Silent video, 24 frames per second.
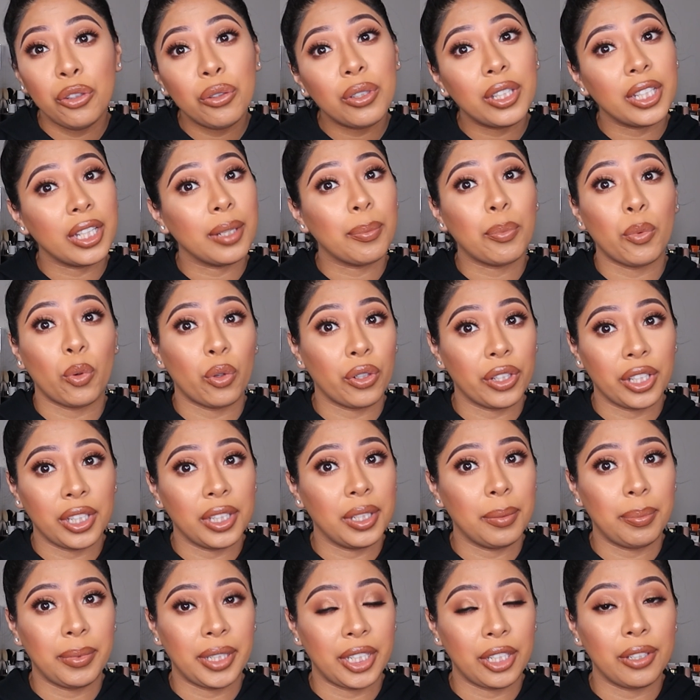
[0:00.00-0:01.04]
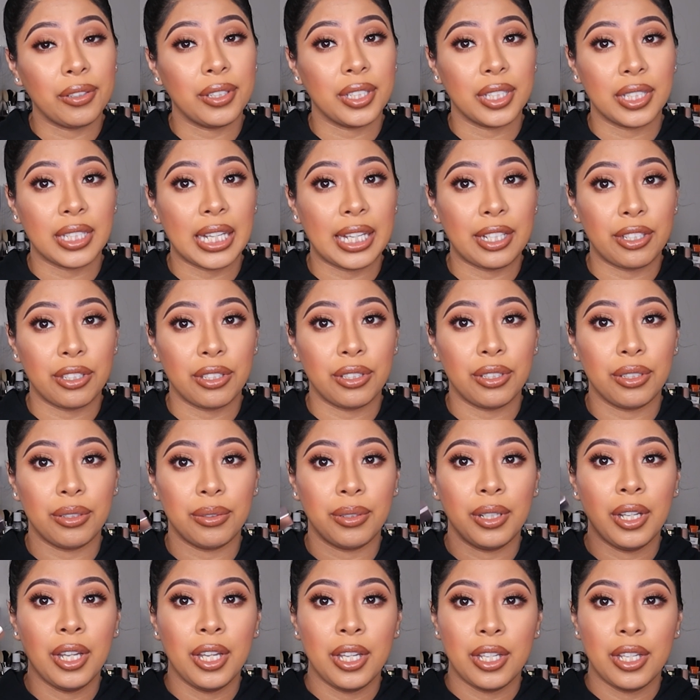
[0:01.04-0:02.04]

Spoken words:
lip or the lip that you decide to do.